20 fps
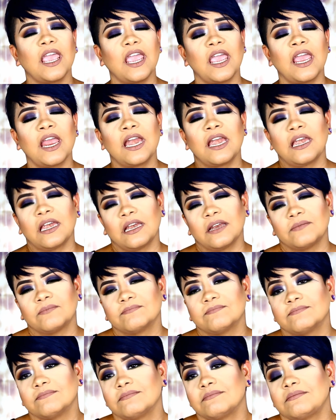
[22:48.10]

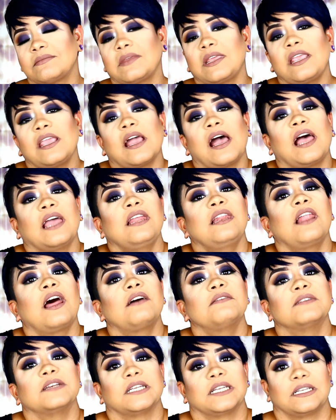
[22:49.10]
and I
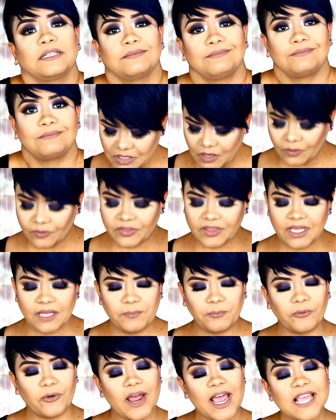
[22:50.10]
love it. So the
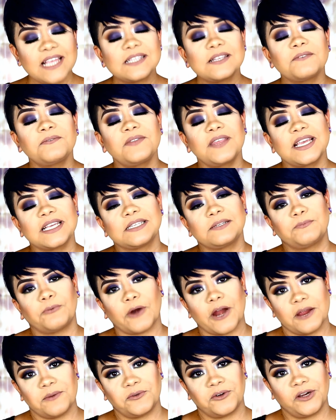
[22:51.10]
price of this
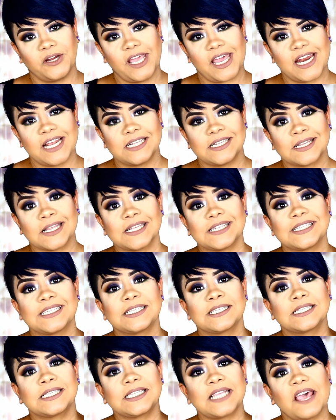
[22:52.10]
primer, it is
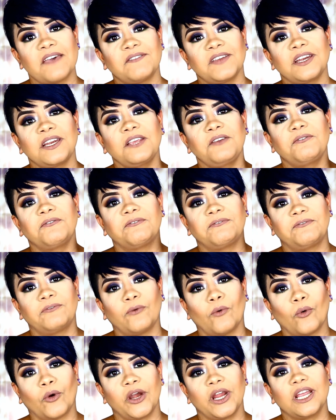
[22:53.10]

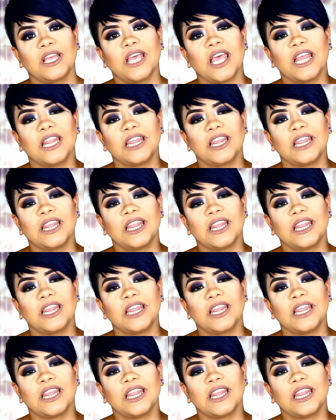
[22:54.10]
$74.